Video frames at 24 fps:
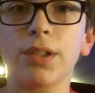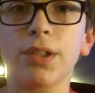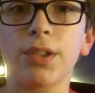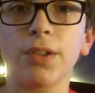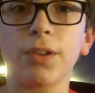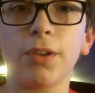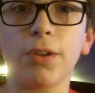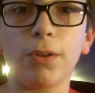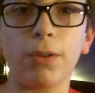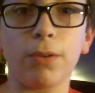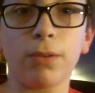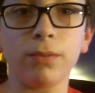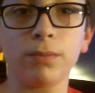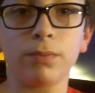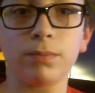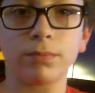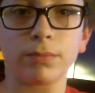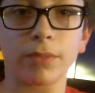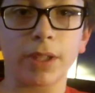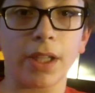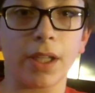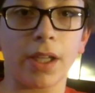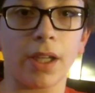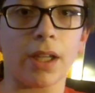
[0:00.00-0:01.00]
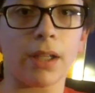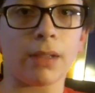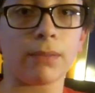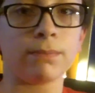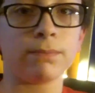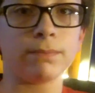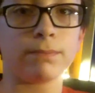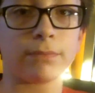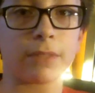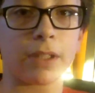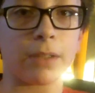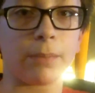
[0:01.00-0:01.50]
So,
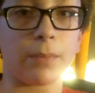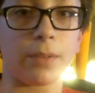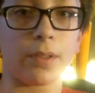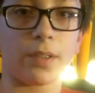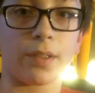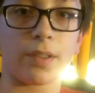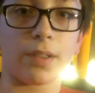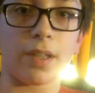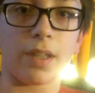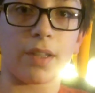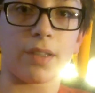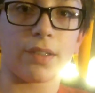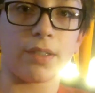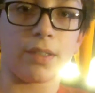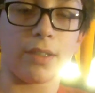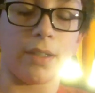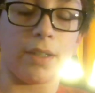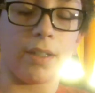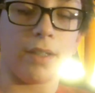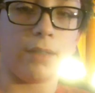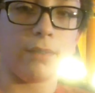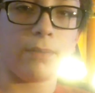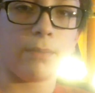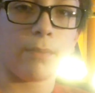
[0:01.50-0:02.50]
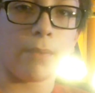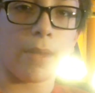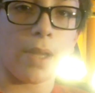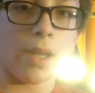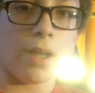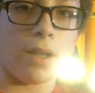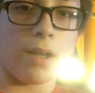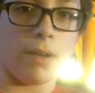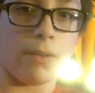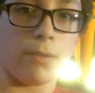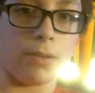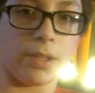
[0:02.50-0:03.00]
yeah, I'm just testing it.
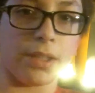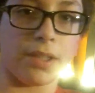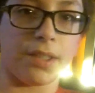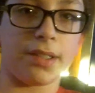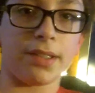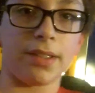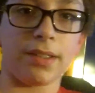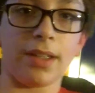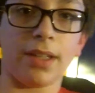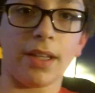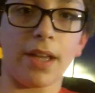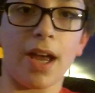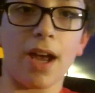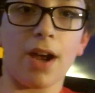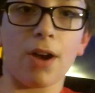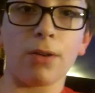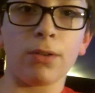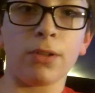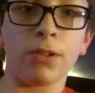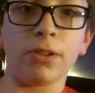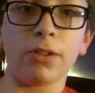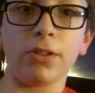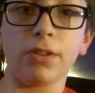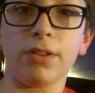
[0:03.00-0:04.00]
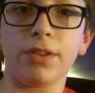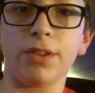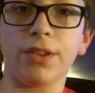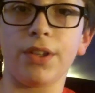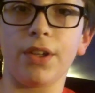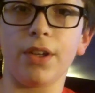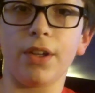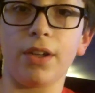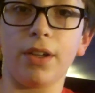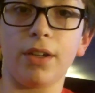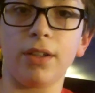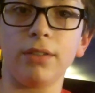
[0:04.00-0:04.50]
I want to see how good
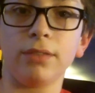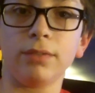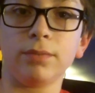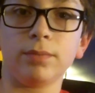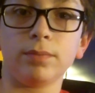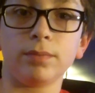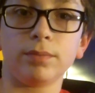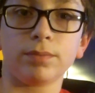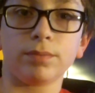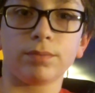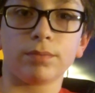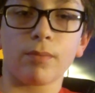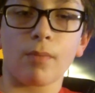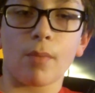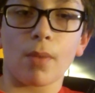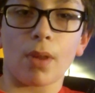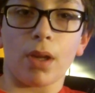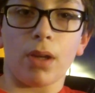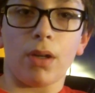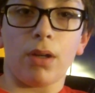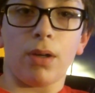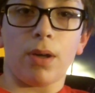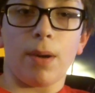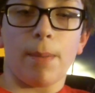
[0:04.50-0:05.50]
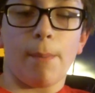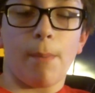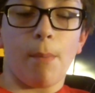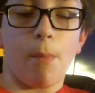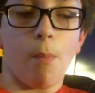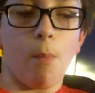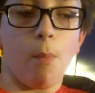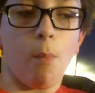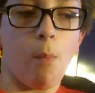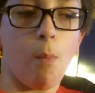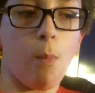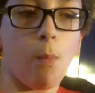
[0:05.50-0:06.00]
the
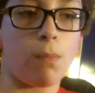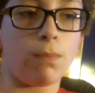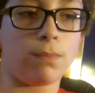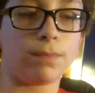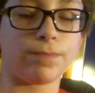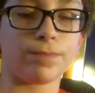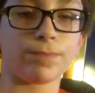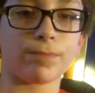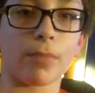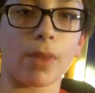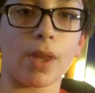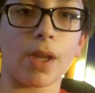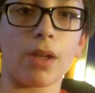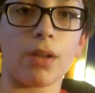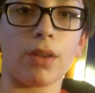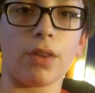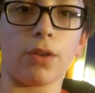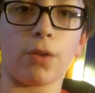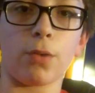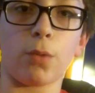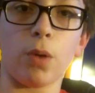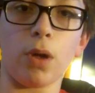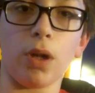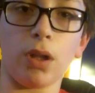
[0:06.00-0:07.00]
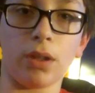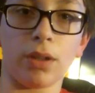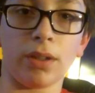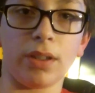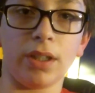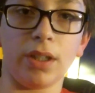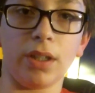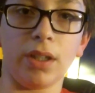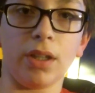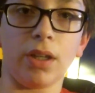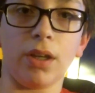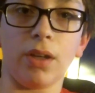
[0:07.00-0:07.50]
um, the
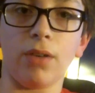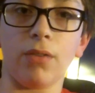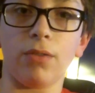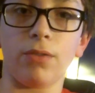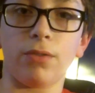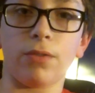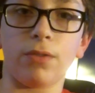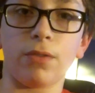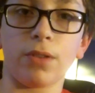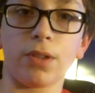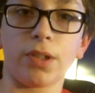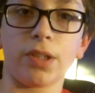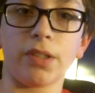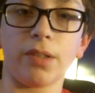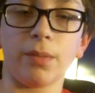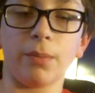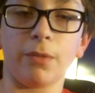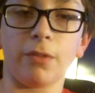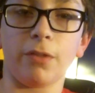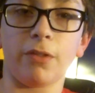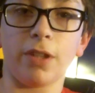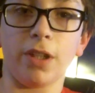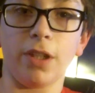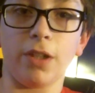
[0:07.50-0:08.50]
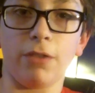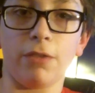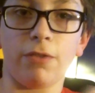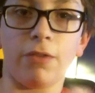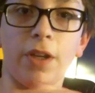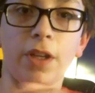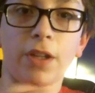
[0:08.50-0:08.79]
quality of some of the